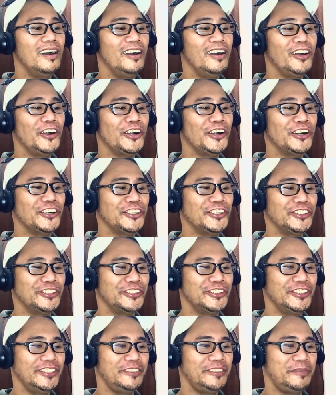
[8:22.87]

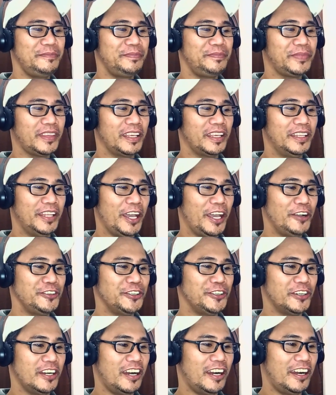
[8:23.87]
Uh-oh, now
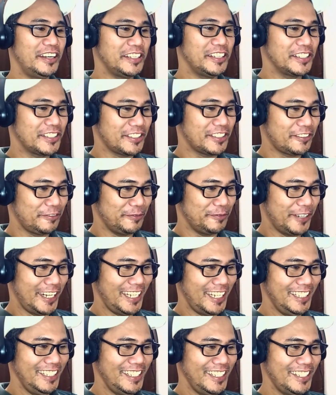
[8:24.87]
your heart is
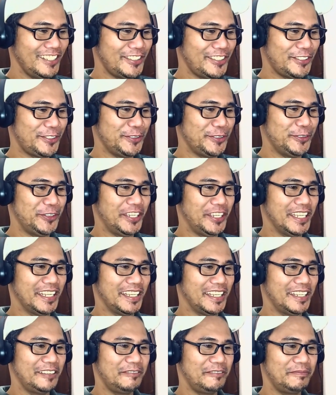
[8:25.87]
smiling,
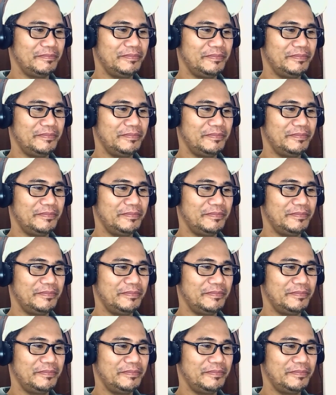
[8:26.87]
sweetie.